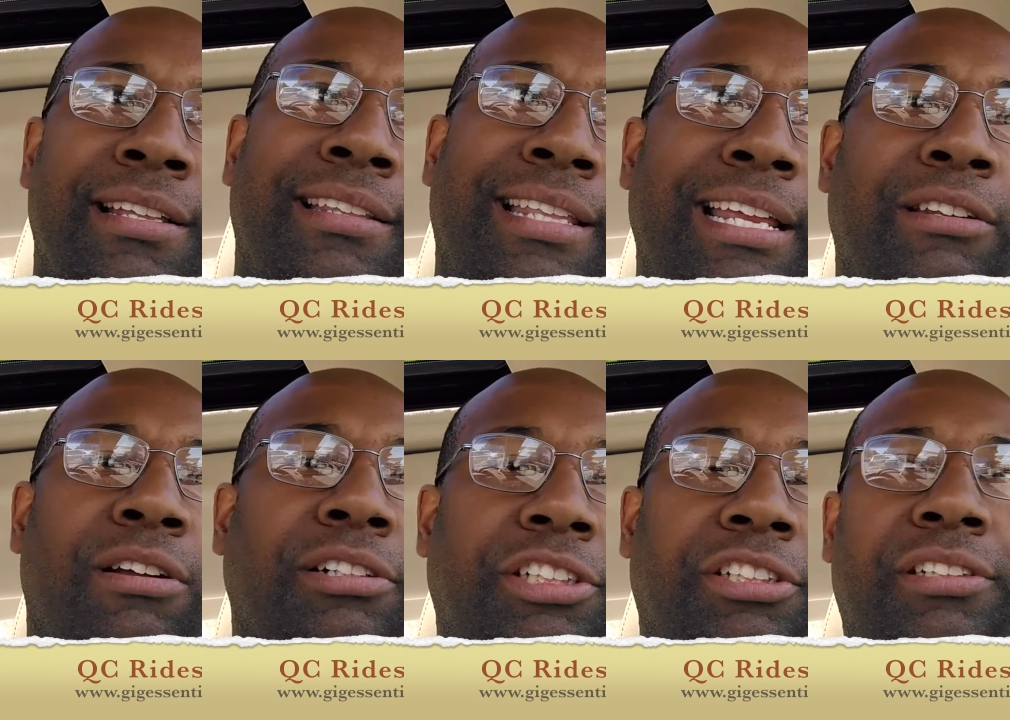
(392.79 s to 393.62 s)
they
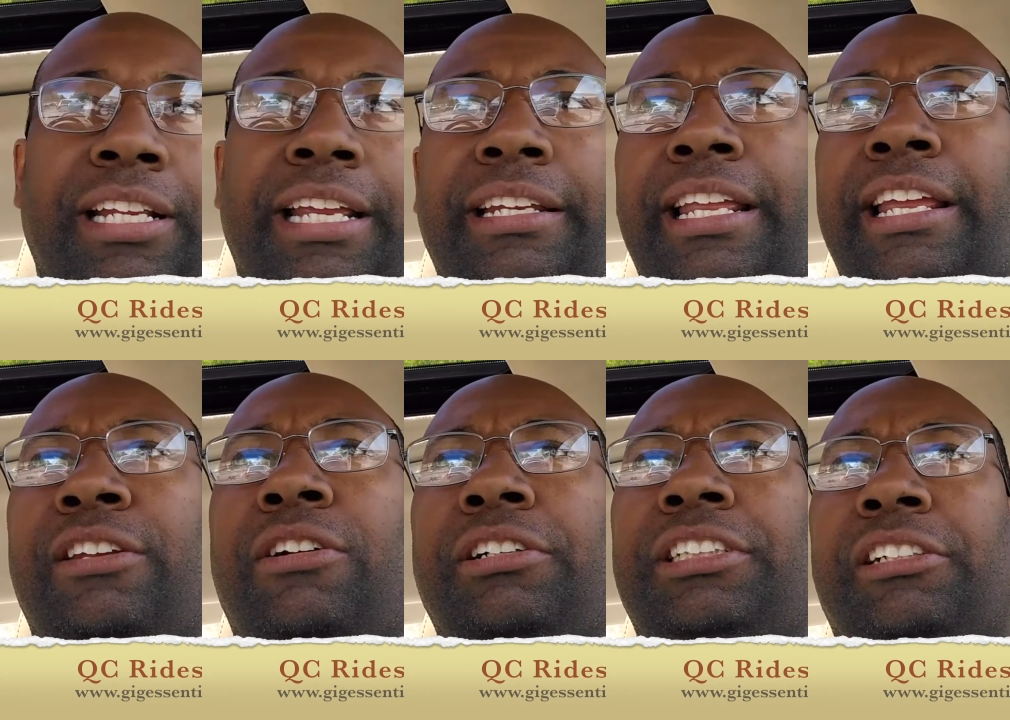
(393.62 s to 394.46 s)
launched a
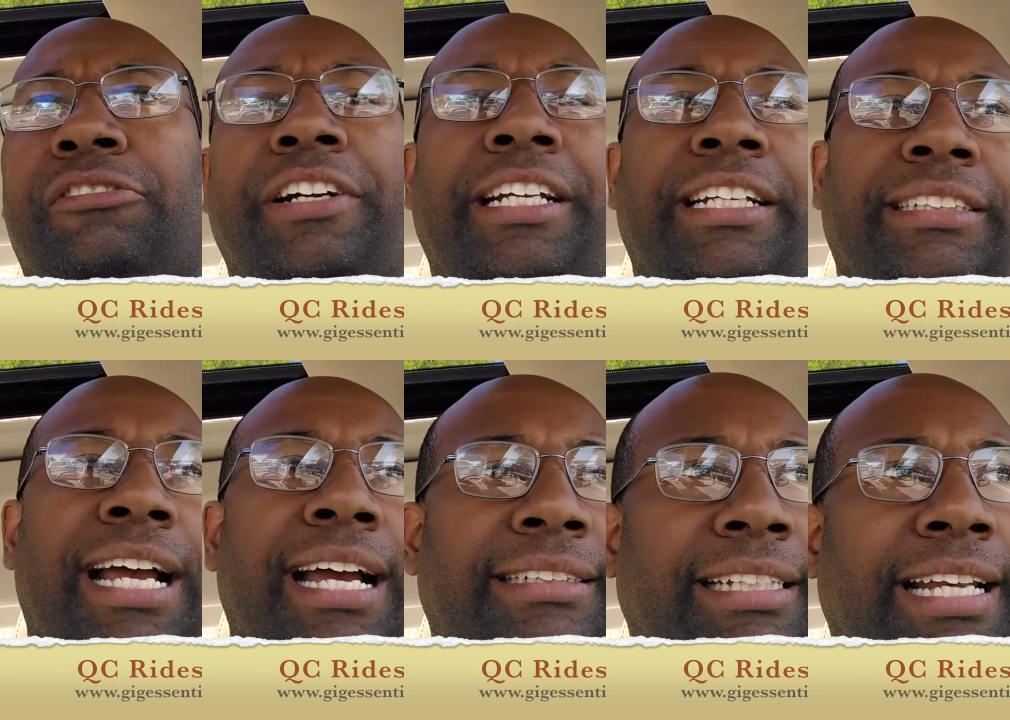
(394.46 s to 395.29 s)

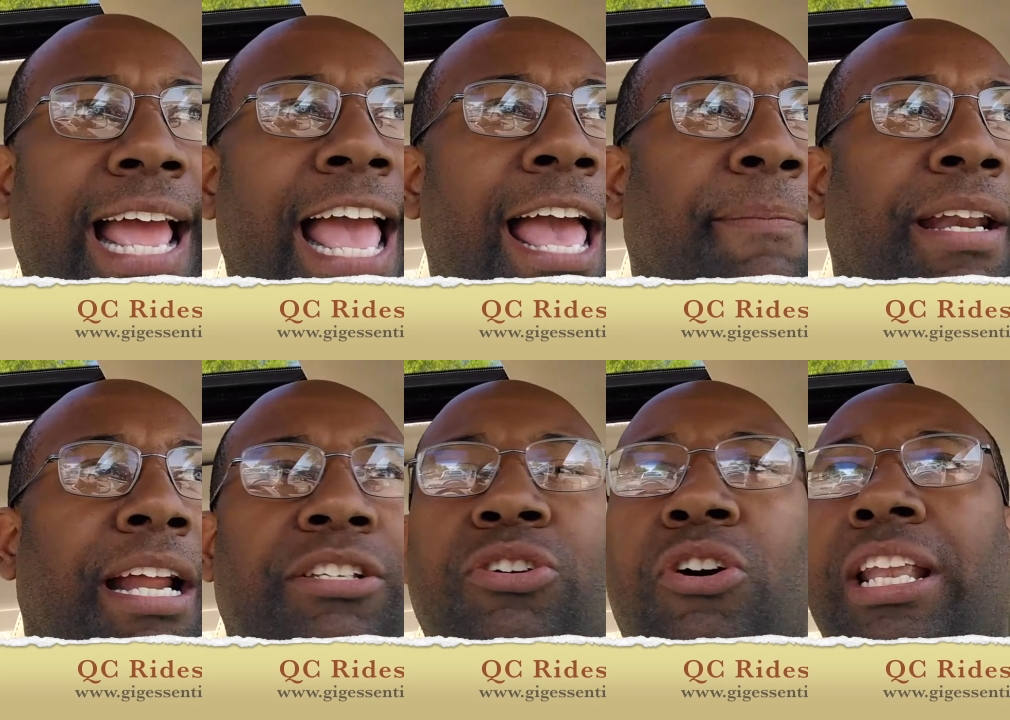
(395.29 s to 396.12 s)
redesign to the app, and I
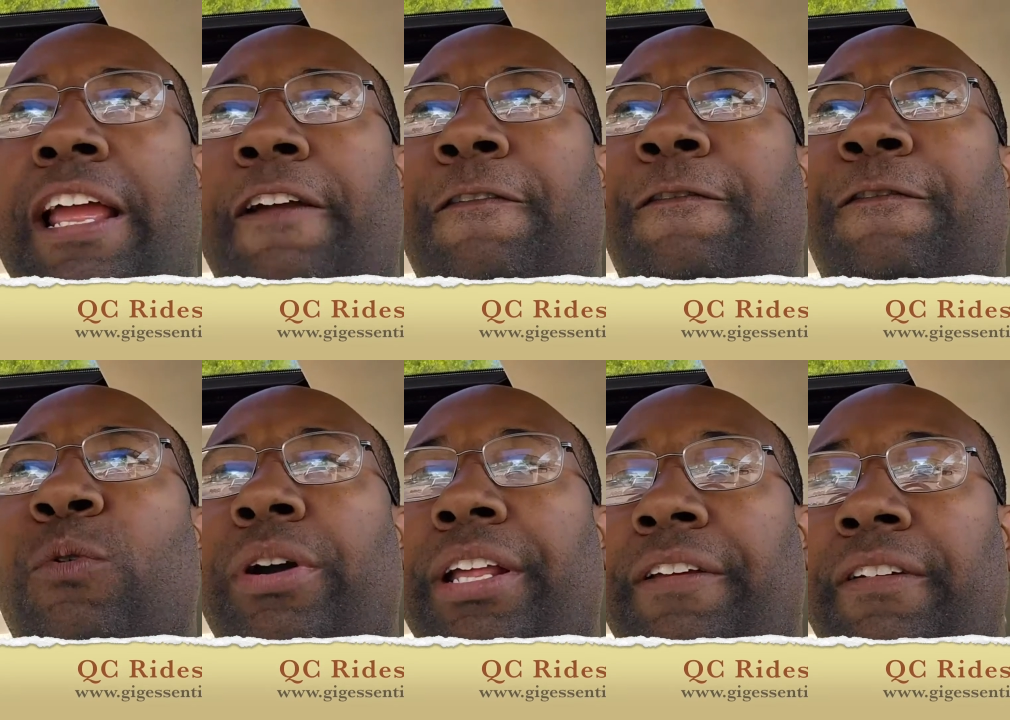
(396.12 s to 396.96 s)
saw like
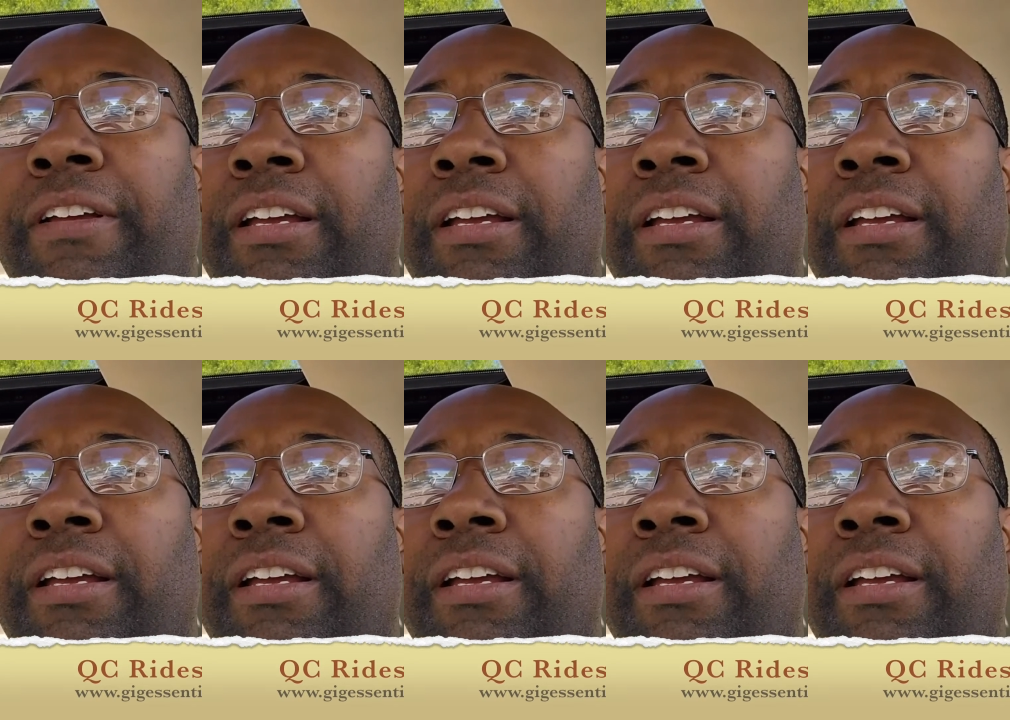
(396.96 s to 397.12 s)
40